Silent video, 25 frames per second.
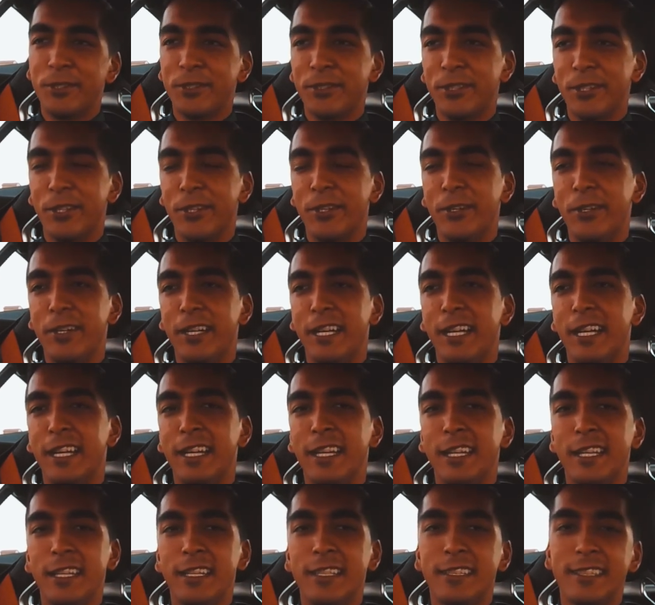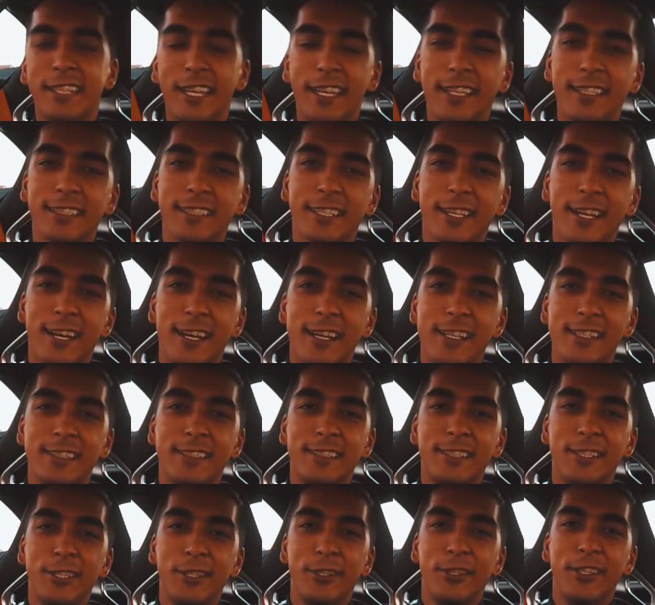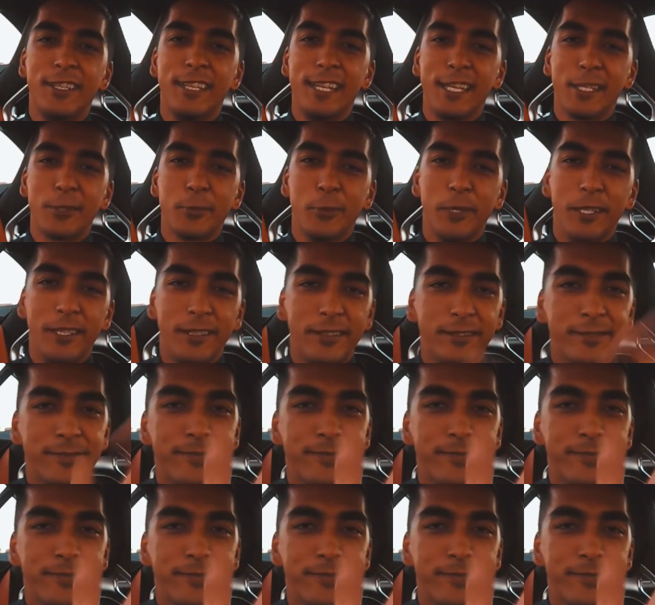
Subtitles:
So thanks guys, see you on the next one.